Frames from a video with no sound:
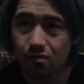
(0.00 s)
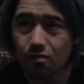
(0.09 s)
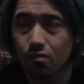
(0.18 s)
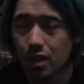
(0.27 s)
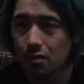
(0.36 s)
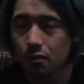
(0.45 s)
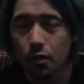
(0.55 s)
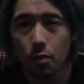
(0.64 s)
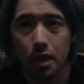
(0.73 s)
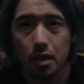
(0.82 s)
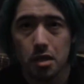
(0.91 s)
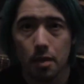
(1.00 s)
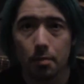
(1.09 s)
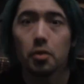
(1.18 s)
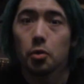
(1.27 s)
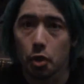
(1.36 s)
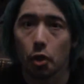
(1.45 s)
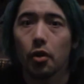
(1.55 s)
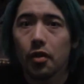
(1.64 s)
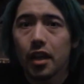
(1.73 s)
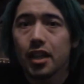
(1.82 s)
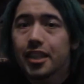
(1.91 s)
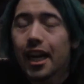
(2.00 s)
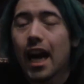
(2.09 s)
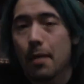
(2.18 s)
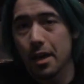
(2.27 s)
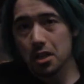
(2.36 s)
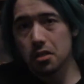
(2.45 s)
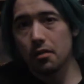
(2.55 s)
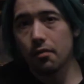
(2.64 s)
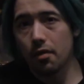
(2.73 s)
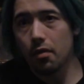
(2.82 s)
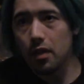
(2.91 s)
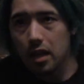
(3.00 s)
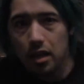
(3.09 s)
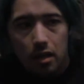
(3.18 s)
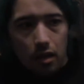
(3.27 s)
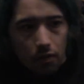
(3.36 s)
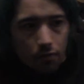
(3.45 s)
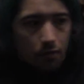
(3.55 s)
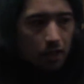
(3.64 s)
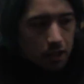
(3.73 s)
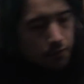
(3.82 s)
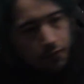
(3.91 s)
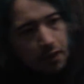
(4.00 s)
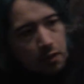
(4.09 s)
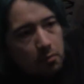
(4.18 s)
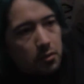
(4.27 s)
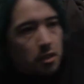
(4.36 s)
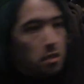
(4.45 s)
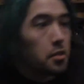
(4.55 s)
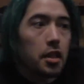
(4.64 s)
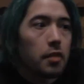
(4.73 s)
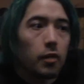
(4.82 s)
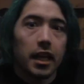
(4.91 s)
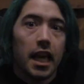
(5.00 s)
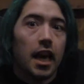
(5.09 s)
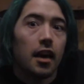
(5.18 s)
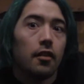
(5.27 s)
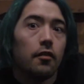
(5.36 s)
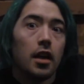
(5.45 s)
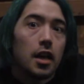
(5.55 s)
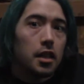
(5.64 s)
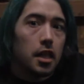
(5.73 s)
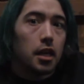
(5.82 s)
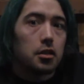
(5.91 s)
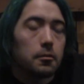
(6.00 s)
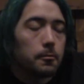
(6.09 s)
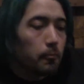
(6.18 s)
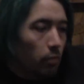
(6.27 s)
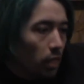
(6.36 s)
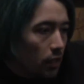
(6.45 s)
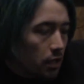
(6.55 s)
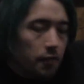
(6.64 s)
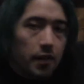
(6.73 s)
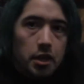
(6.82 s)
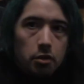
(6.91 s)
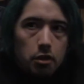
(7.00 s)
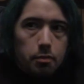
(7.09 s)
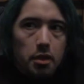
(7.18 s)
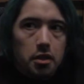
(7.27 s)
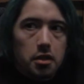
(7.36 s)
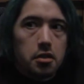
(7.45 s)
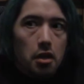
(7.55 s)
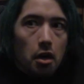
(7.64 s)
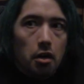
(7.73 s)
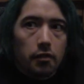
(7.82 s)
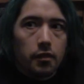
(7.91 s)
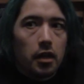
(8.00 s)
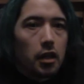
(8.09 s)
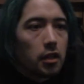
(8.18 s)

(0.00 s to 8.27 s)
one example, during the climax of each film, just so then we can have the facial expressions of